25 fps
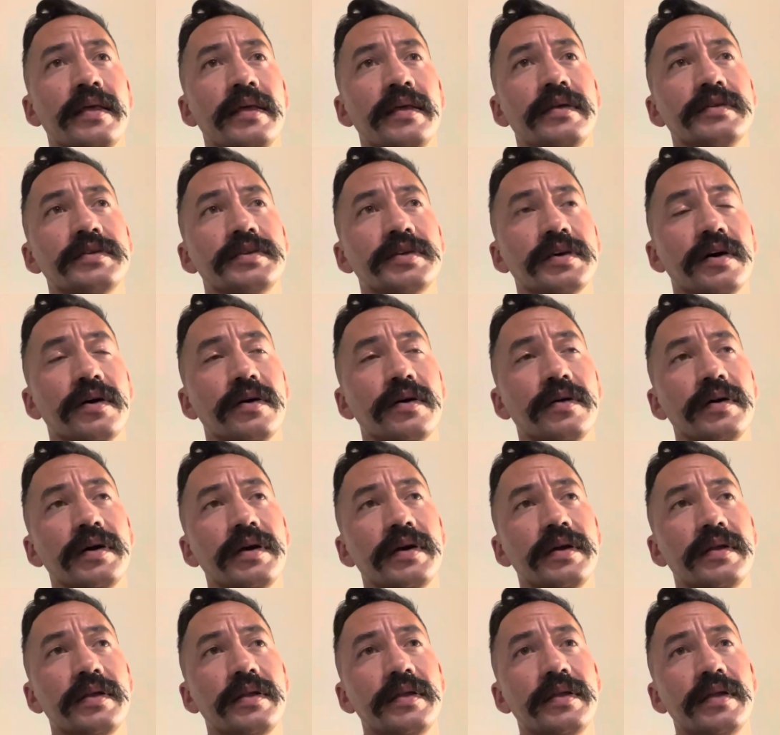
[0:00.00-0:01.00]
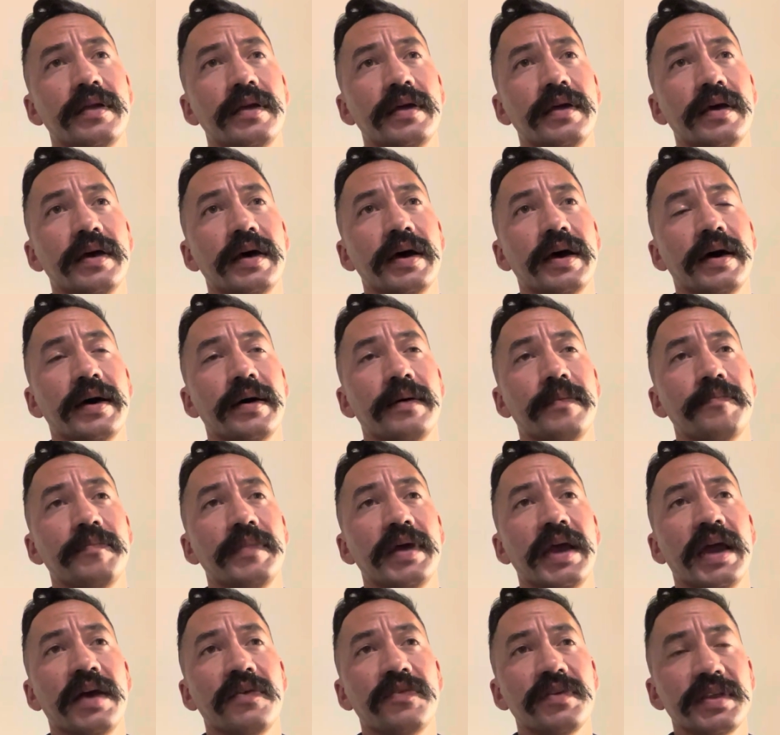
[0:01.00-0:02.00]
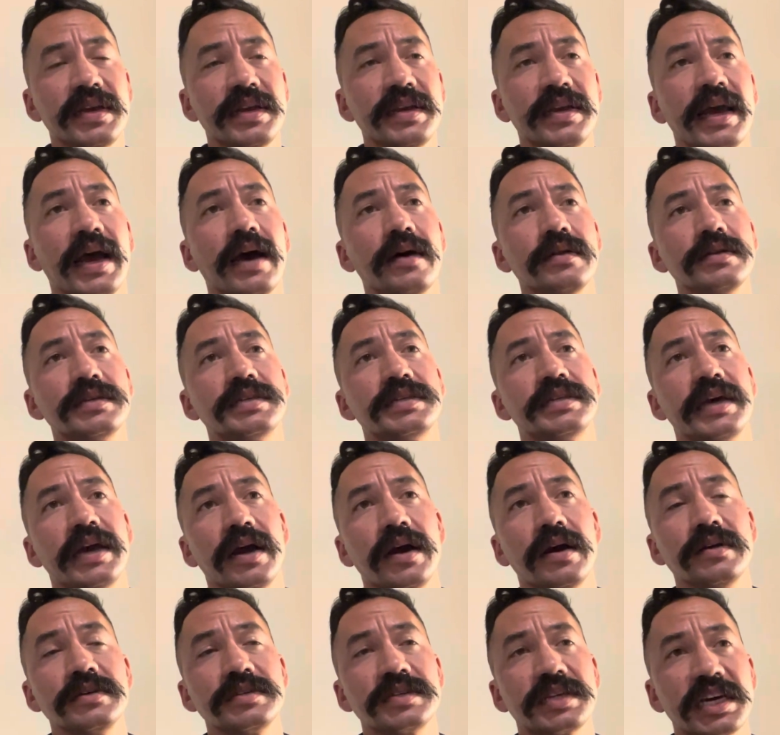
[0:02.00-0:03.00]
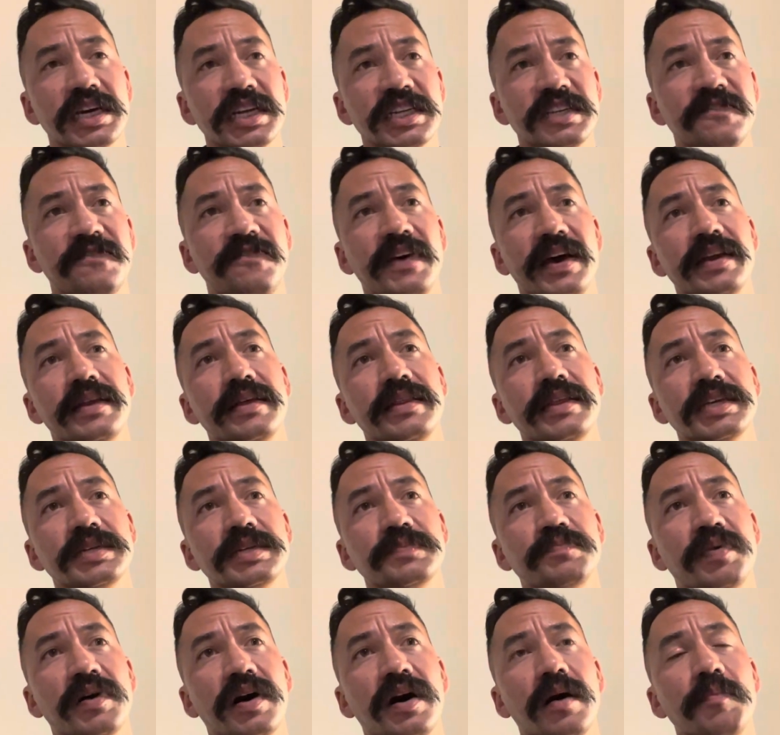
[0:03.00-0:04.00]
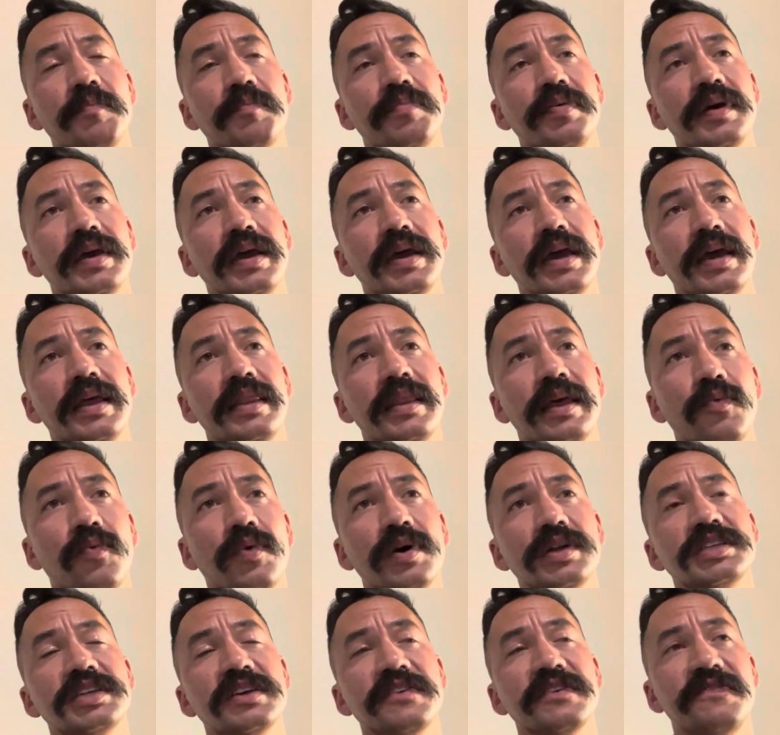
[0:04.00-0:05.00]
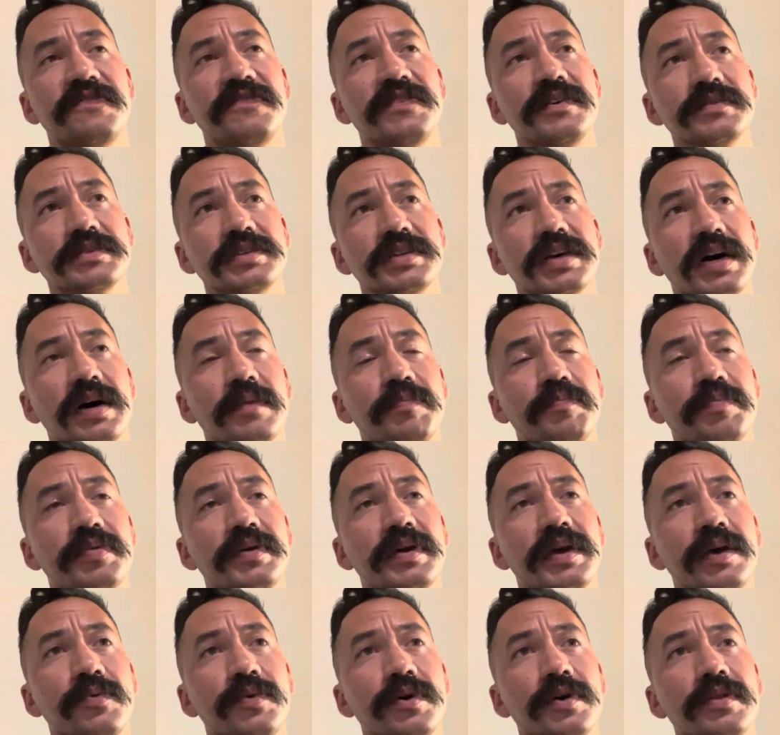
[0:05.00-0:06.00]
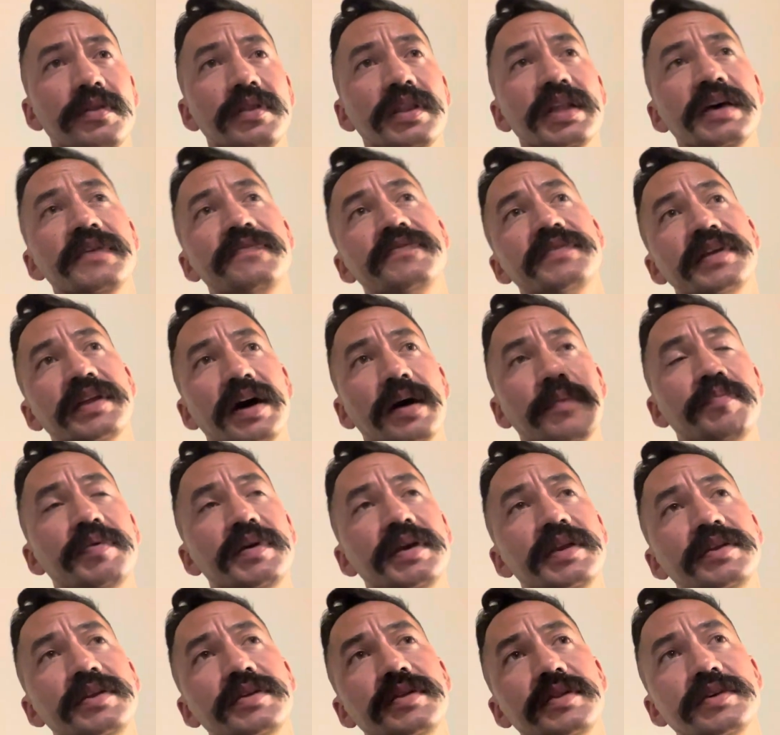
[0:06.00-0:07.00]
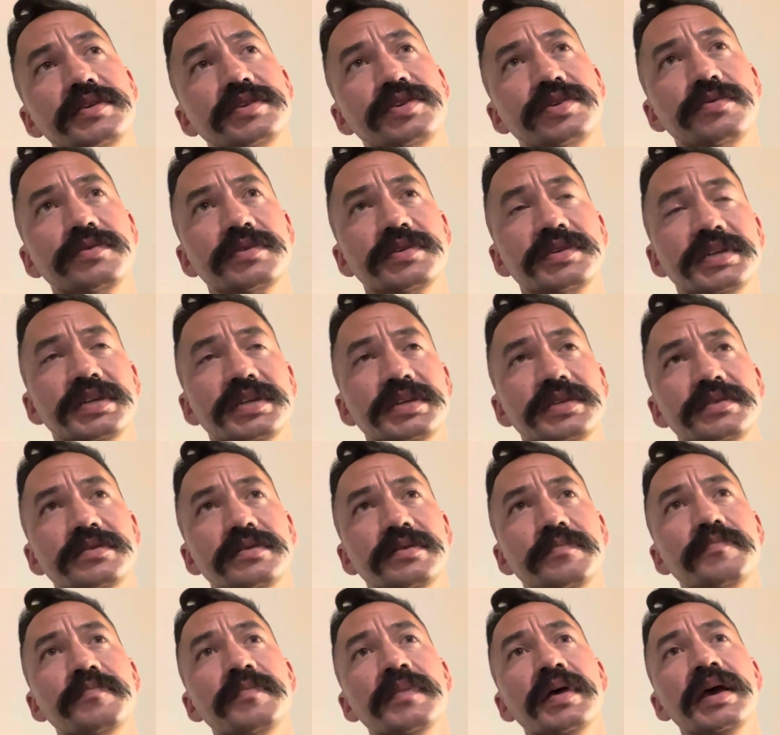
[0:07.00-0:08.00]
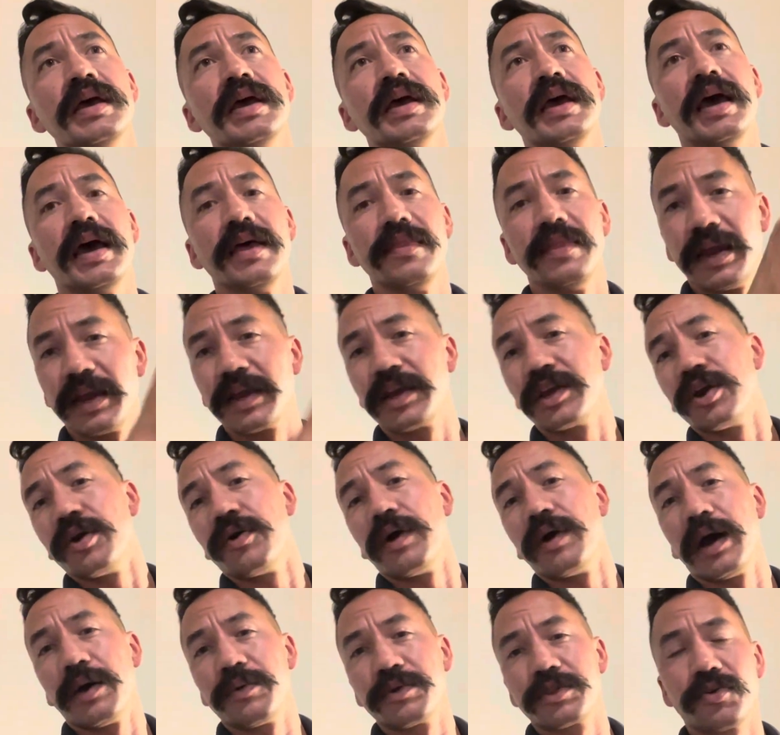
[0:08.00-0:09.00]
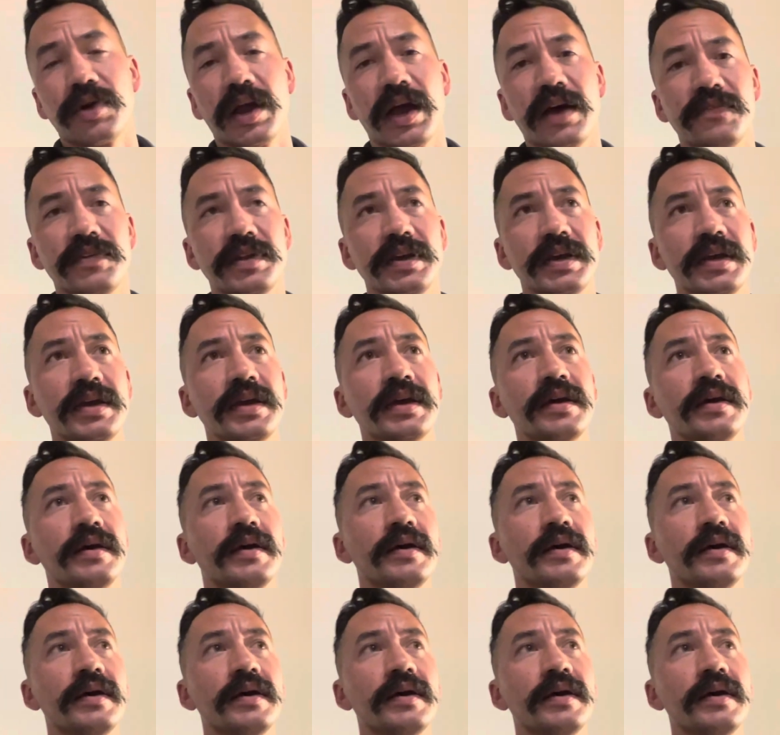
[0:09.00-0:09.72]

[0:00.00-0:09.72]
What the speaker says: So everything downstairs gets fed to this pump, and then once it fills up, it will lift it up into the sewer system, and then it can go out with gravity.